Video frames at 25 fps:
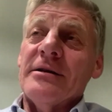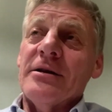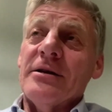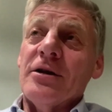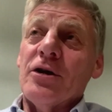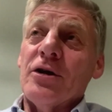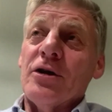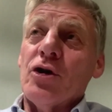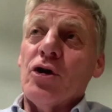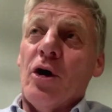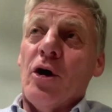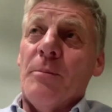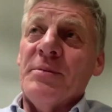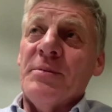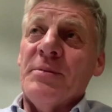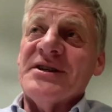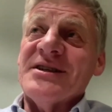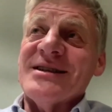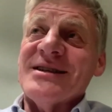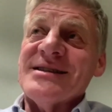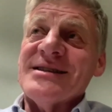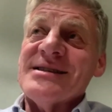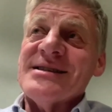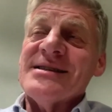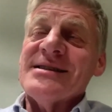
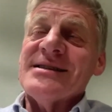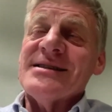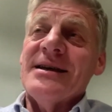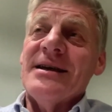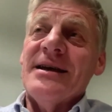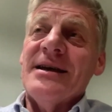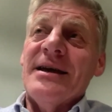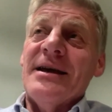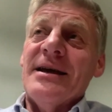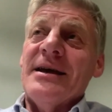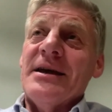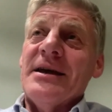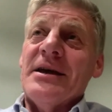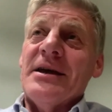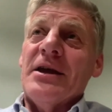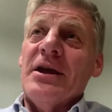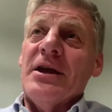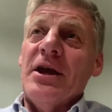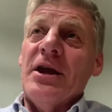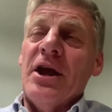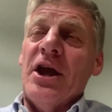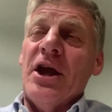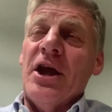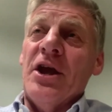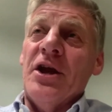competence
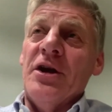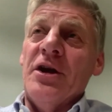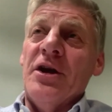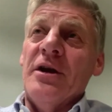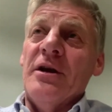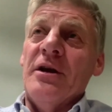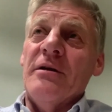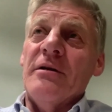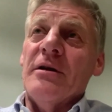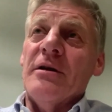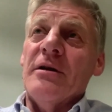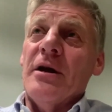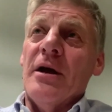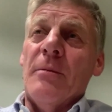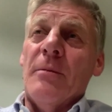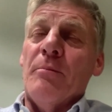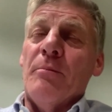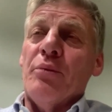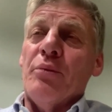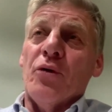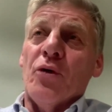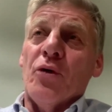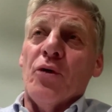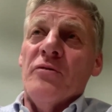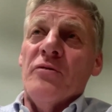in
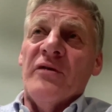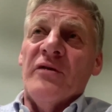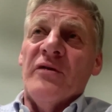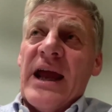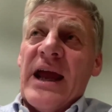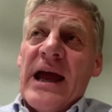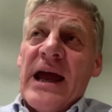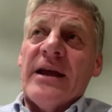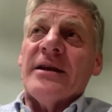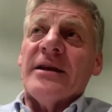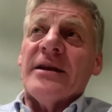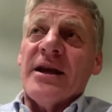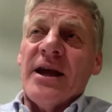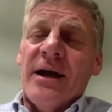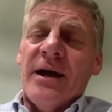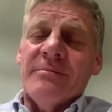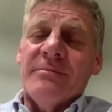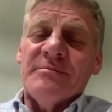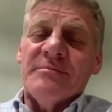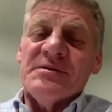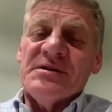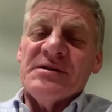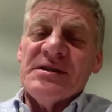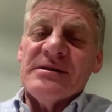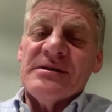improving
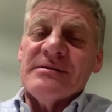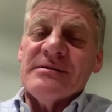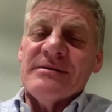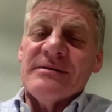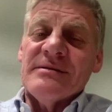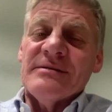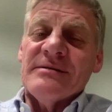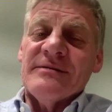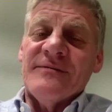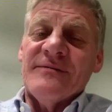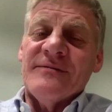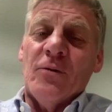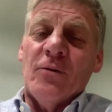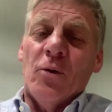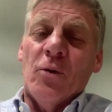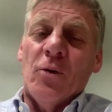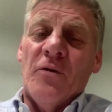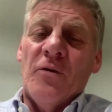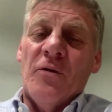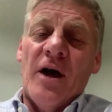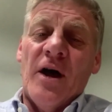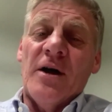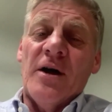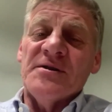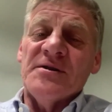outcomes for
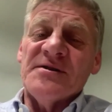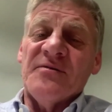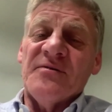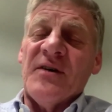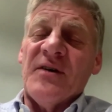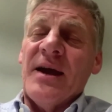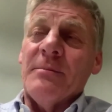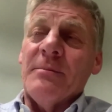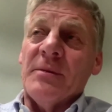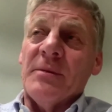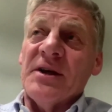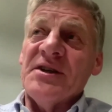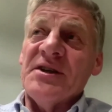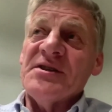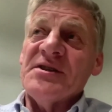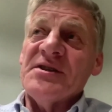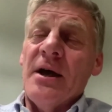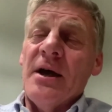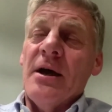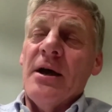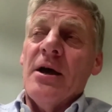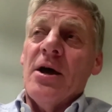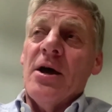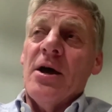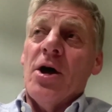those families,
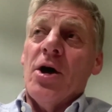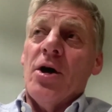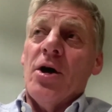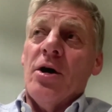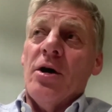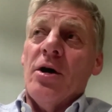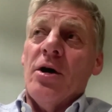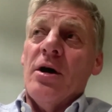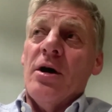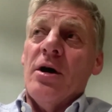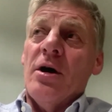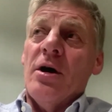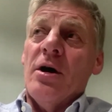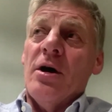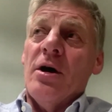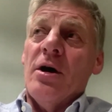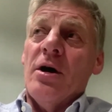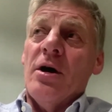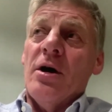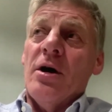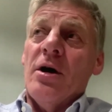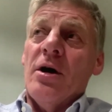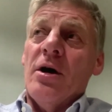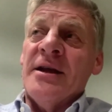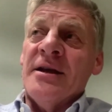
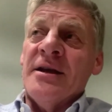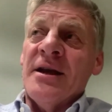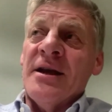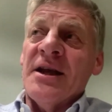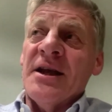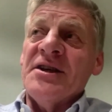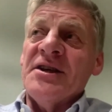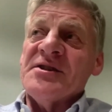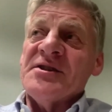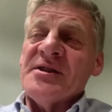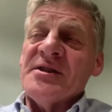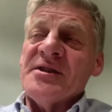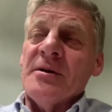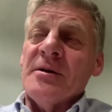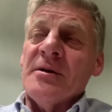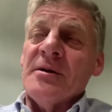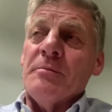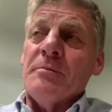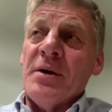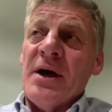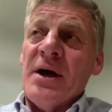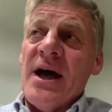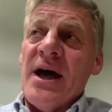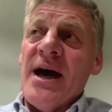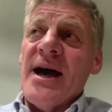at least in
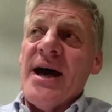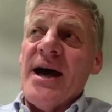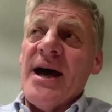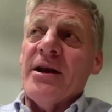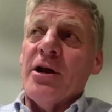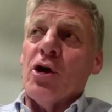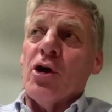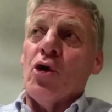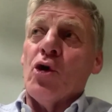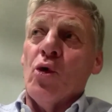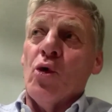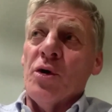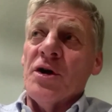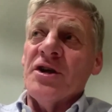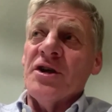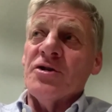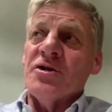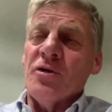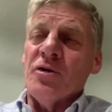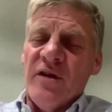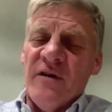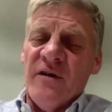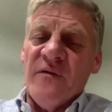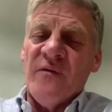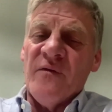part according
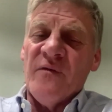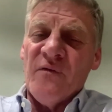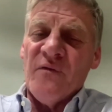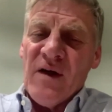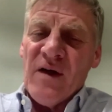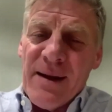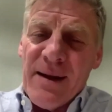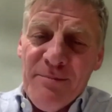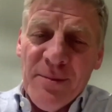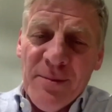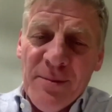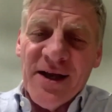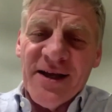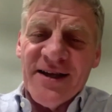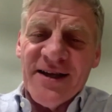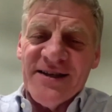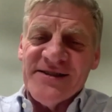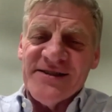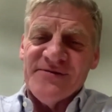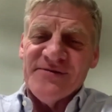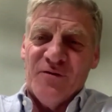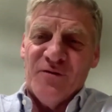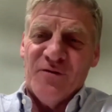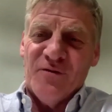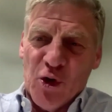to the
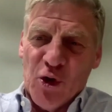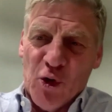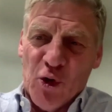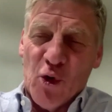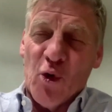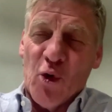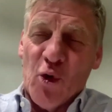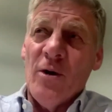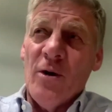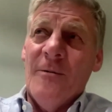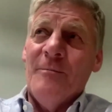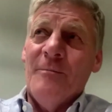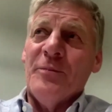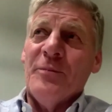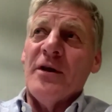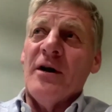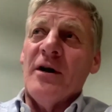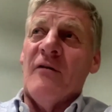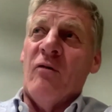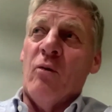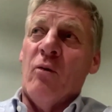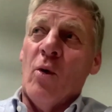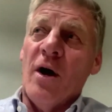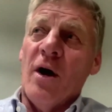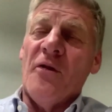family's view of
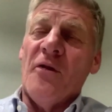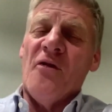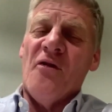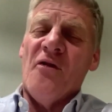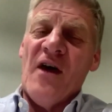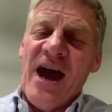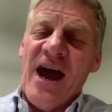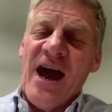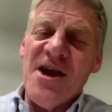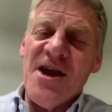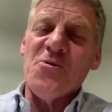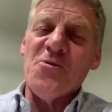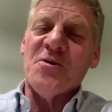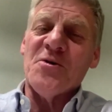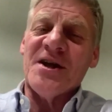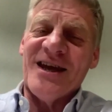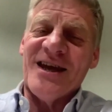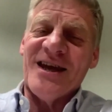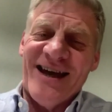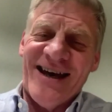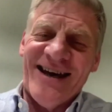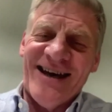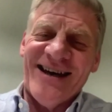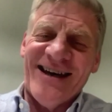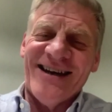what they
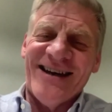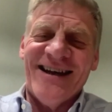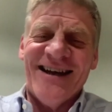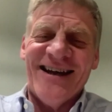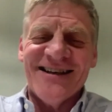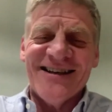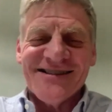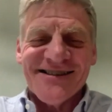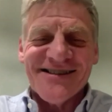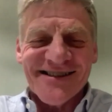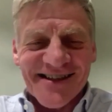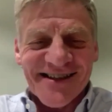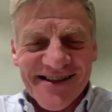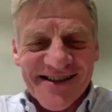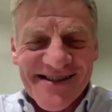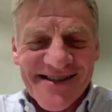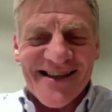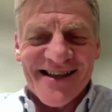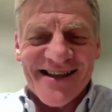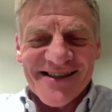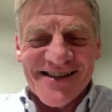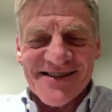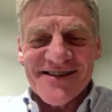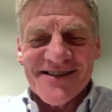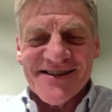regard as
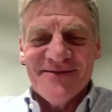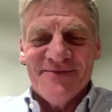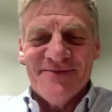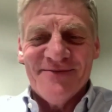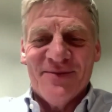success.